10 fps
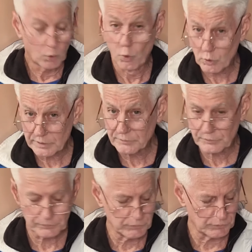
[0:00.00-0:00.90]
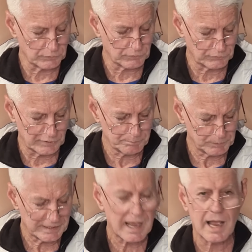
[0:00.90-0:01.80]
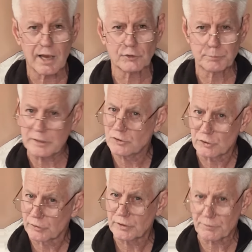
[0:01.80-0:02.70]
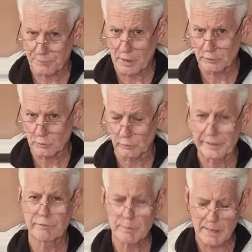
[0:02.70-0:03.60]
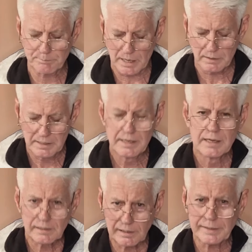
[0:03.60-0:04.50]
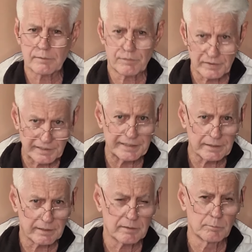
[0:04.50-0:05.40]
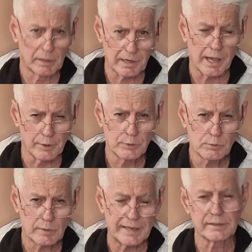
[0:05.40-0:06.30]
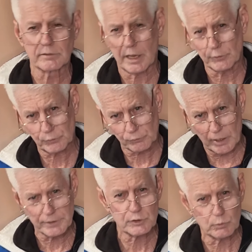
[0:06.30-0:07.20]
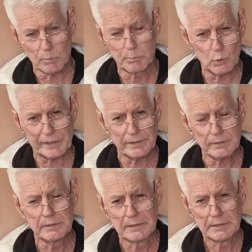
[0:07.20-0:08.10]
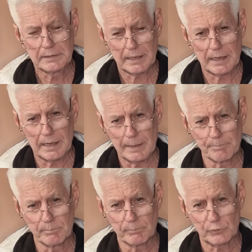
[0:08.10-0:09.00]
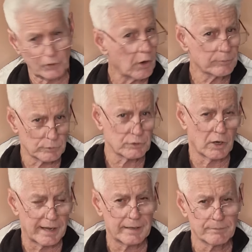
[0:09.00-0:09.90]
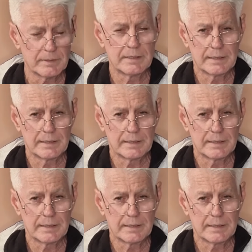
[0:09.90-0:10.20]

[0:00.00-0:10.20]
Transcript: or concerns, simply ask me during the phone call. Now remember, click the link below and it'll go straight to a booking site, which I have,